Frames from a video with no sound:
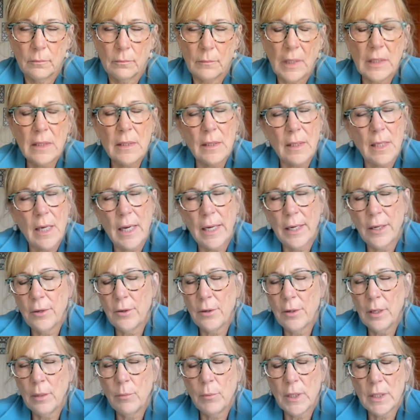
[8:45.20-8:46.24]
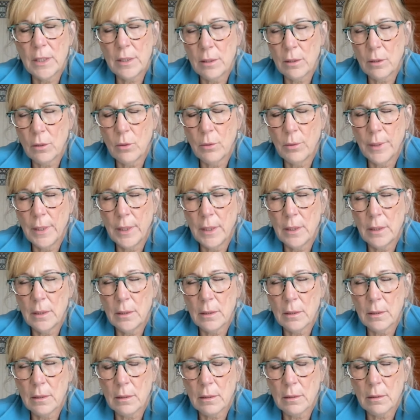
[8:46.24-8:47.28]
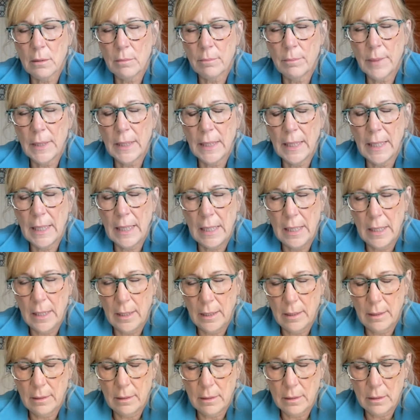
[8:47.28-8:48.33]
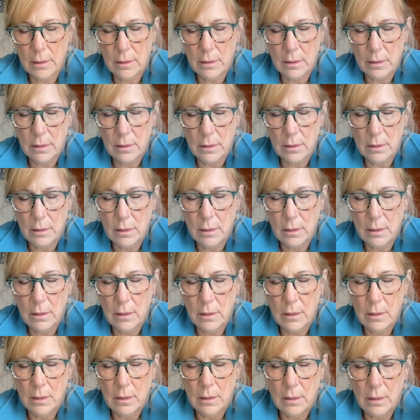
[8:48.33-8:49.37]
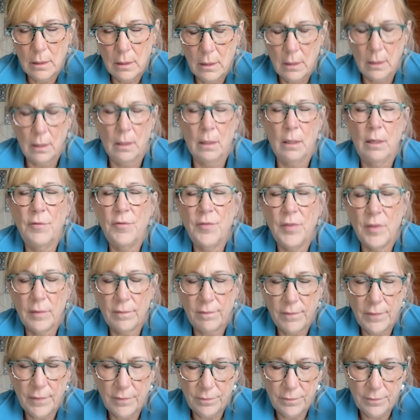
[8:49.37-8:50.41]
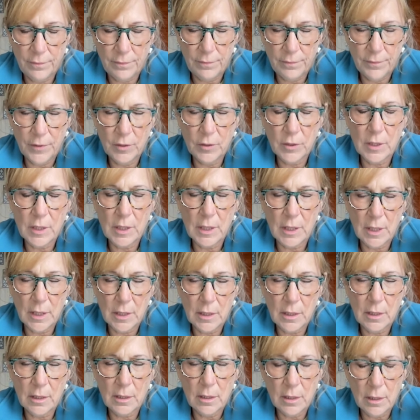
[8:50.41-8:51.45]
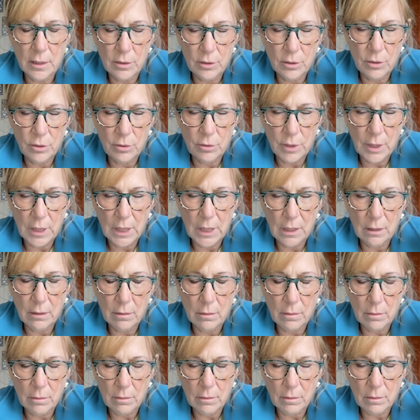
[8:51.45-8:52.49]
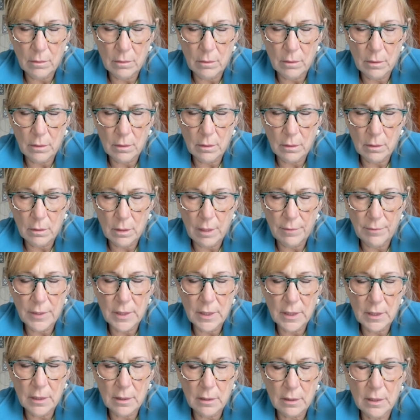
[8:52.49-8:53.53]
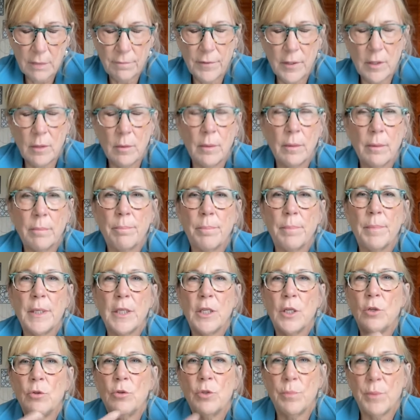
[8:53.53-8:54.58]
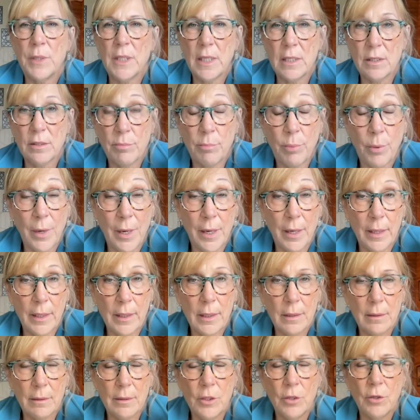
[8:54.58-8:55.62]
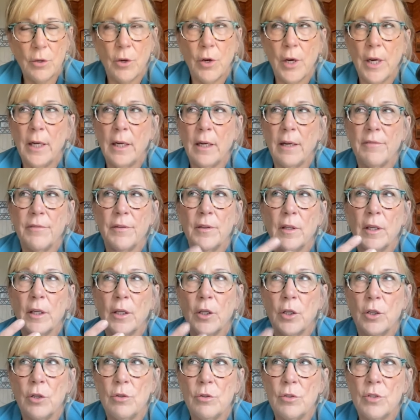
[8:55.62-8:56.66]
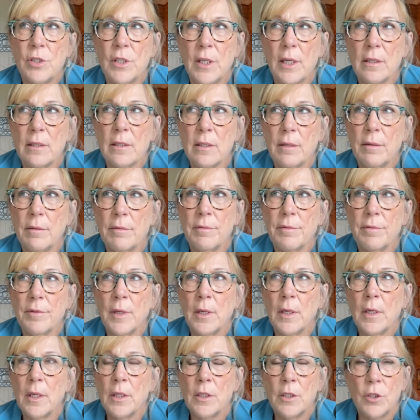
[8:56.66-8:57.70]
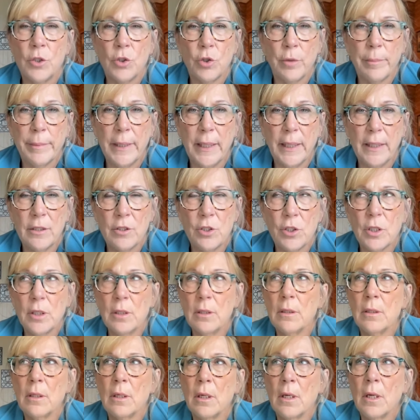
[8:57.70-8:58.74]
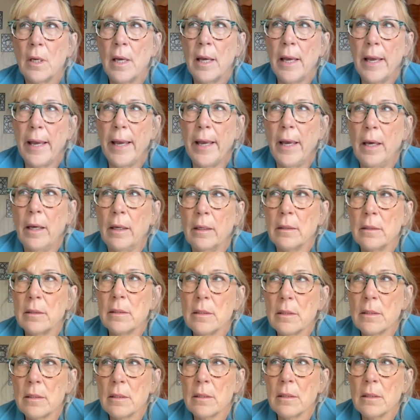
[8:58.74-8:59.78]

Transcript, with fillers: He's tired. He wants to quit but he can't. He fe- feels that this is his duty. I feel a huge sense of pride in Ukraine. I feel like a huge sense of determination and